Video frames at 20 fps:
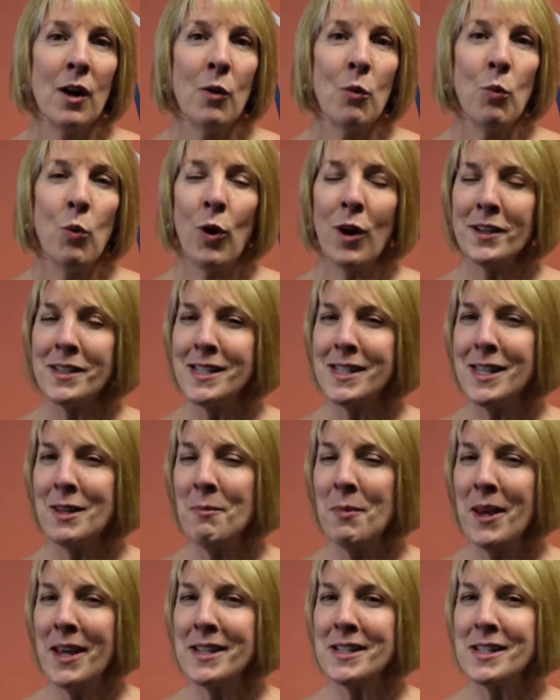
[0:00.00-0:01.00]
what's the
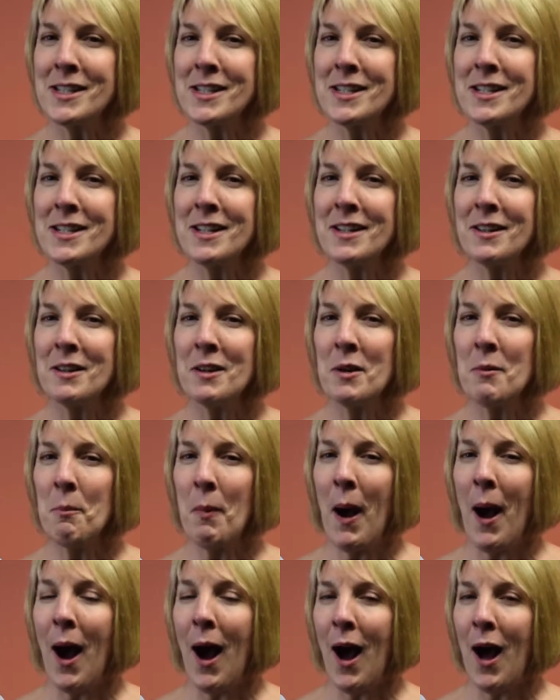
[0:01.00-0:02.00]
best
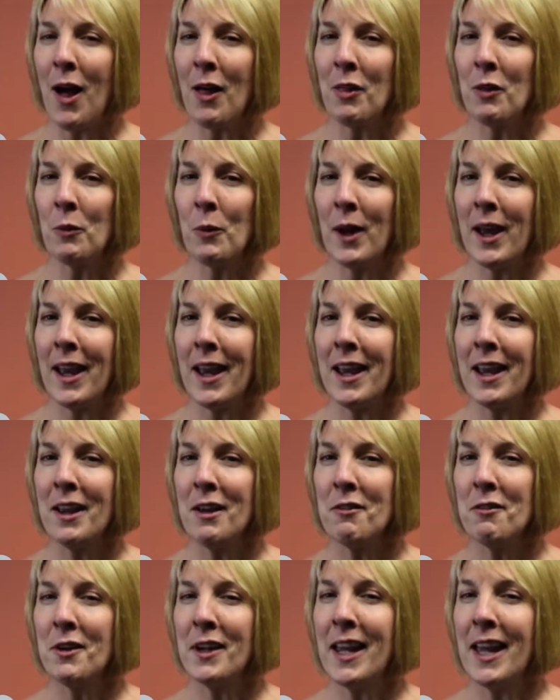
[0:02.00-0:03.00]
pathway
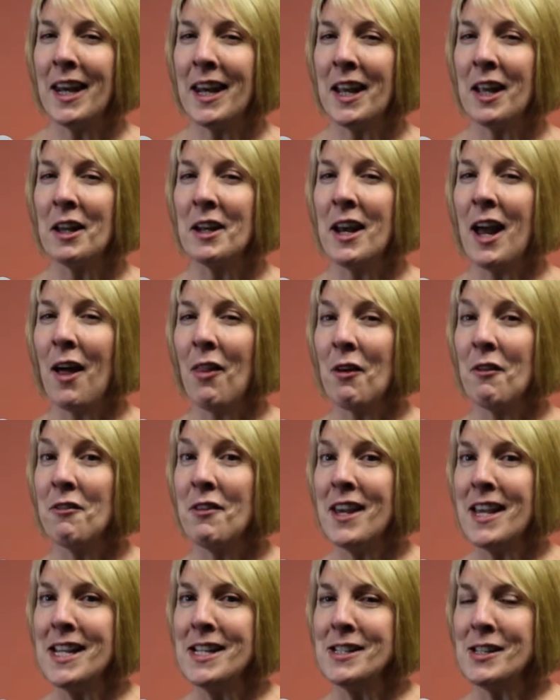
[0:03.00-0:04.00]
for getting another
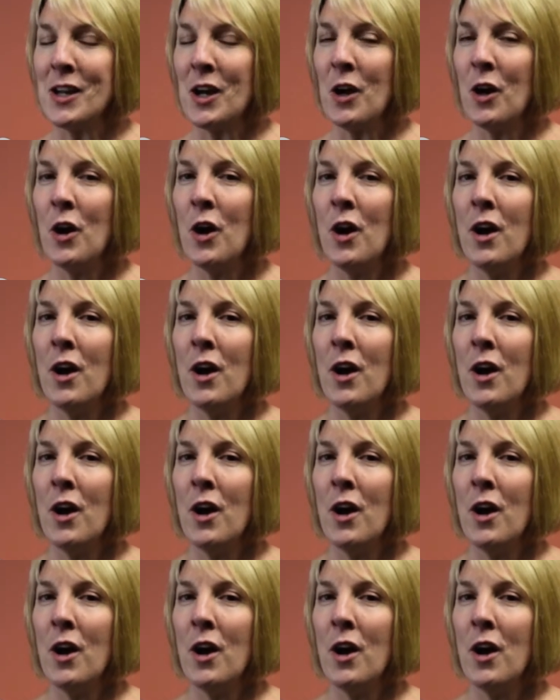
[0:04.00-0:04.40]
visa,